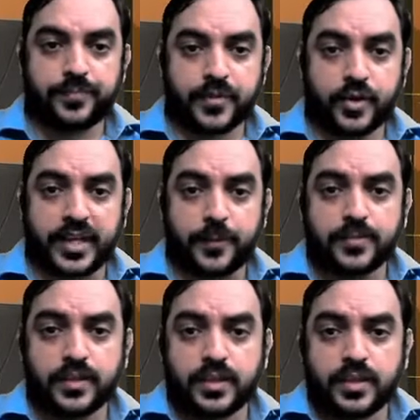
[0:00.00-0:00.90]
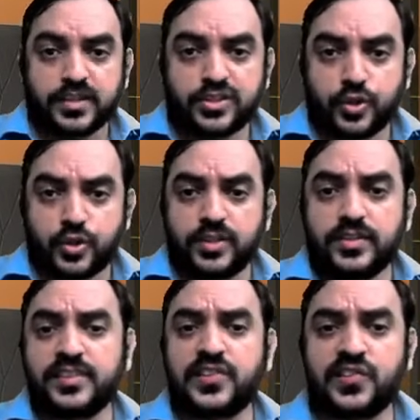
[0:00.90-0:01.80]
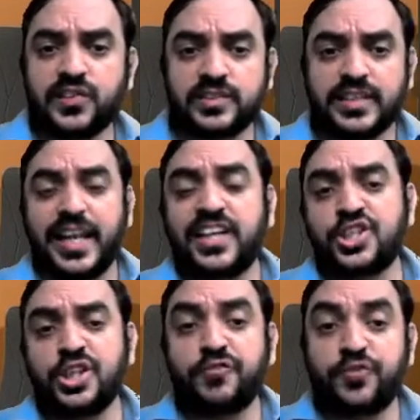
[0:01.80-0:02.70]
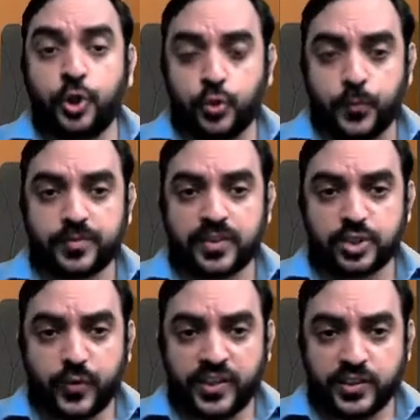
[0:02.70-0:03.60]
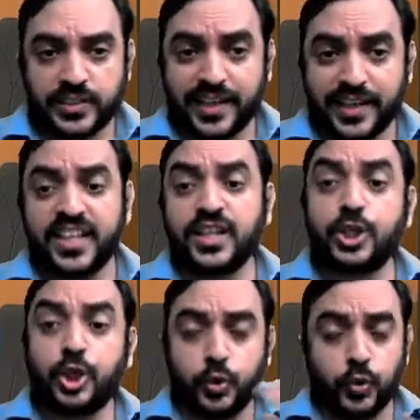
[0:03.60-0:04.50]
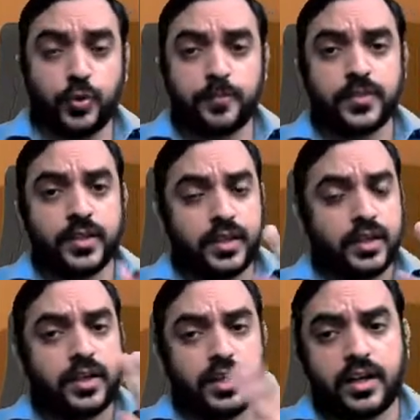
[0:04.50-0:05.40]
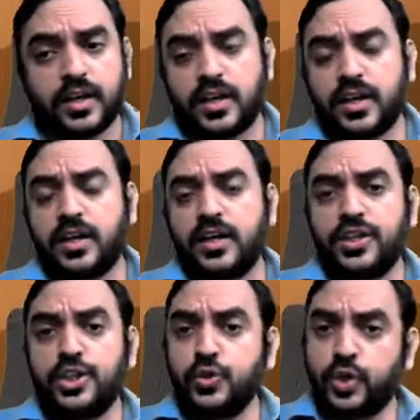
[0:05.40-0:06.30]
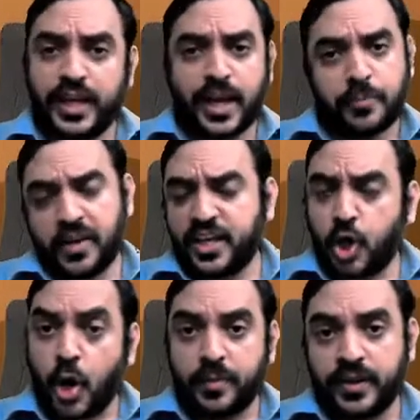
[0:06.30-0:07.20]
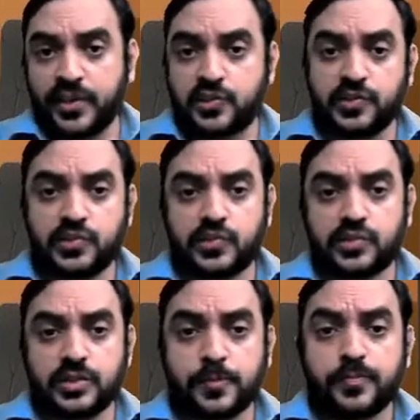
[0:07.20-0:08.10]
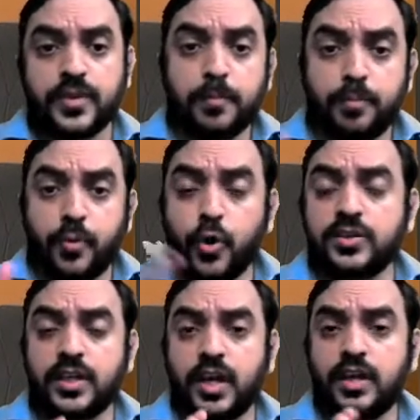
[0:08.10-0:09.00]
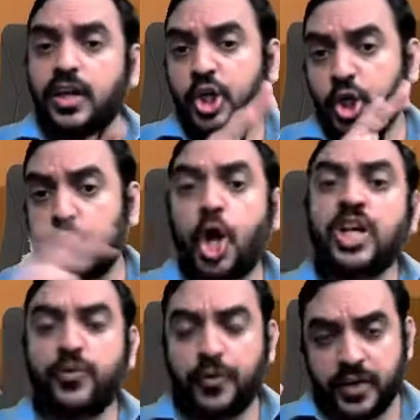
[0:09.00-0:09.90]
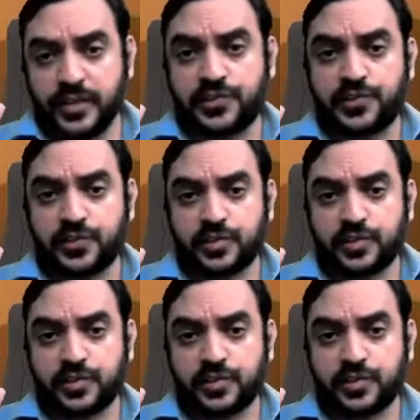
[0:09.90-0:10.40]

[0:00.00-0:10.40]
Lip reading: Okay, so this is selection of two. So when you're selecting two, you can apply combinations. Both are not vowels.